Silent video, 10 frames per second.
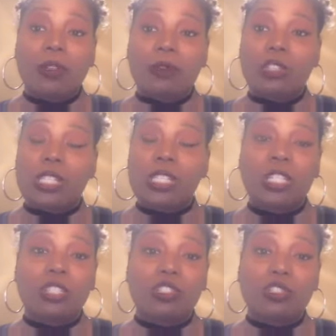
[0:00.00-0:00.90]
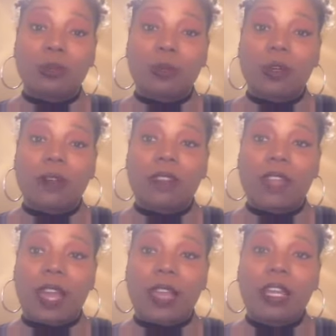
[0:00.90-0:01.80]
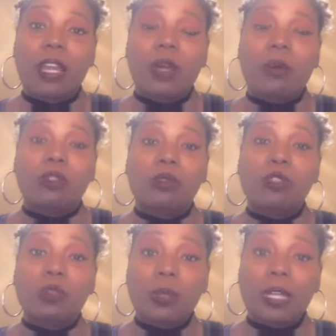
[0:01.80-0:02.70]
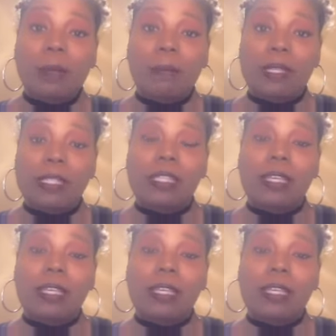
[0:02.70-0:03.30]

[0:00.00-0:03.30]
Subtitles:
just ensure that you do keep busy,